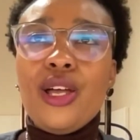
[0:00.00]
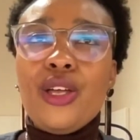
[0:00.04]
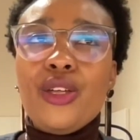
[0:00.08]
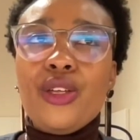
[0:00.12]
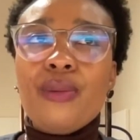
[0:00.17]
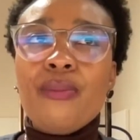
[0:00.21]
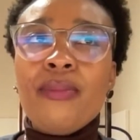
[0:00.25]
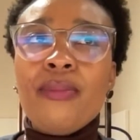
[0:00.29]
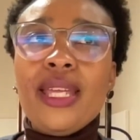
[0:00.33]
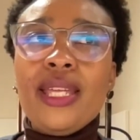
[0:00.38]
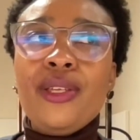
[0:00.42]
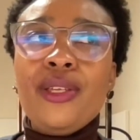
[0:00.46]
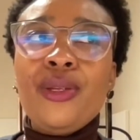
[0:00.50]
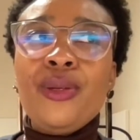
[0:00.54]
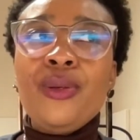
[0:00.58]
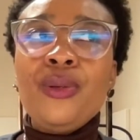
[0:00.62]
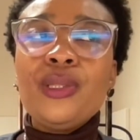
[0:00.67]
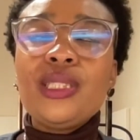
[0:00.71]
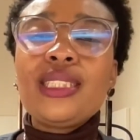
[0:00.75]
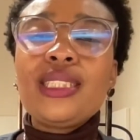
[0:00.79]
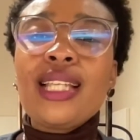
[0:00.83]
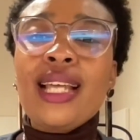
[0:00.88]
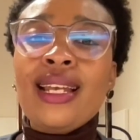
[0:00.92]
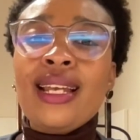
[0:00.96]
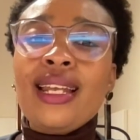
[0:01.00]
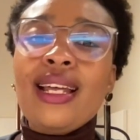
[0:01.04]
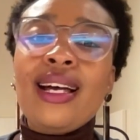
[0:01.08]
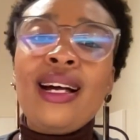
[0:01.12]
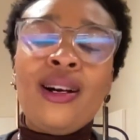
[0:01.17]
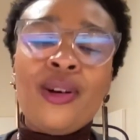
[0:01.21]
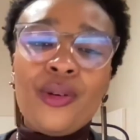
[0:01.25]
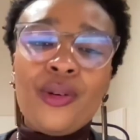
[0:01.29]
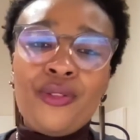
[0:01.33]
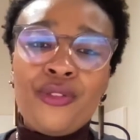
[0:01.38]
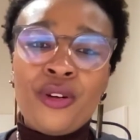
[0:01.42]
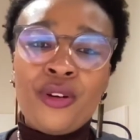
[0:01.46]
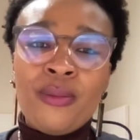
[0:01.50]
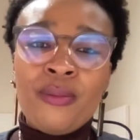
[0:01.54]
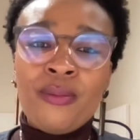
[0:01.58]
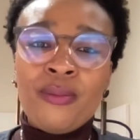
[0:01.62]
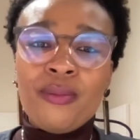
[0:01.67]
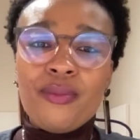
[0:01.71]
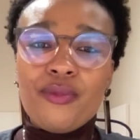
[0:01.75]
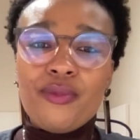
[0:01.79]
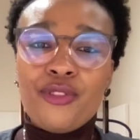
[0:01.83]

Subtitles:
make you stand out from